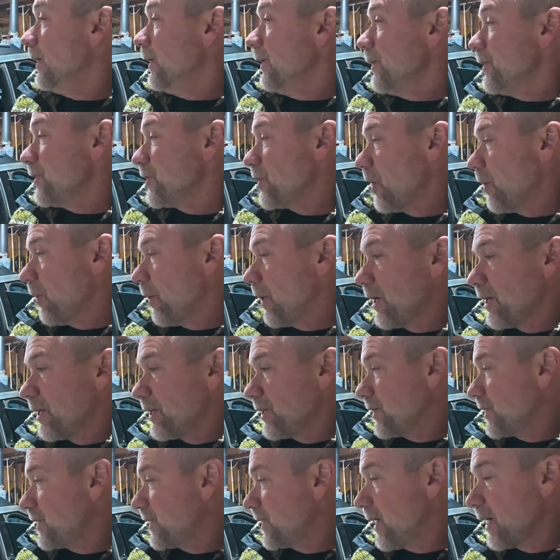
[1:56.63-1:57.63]
So I want to
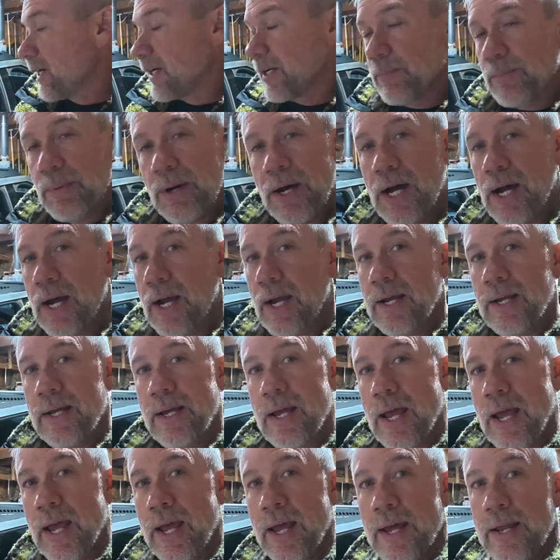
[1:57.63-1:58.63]
just say goodbye
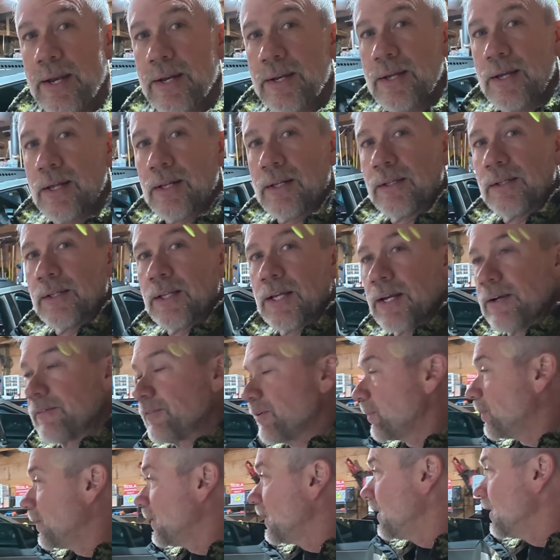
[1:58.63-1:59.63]
and let
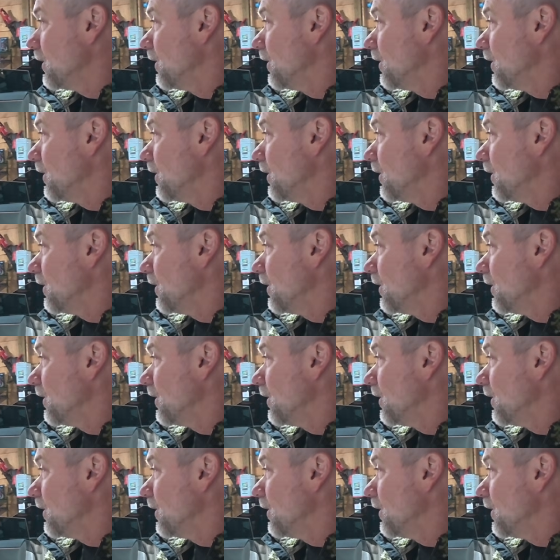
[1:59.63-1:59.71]
everybody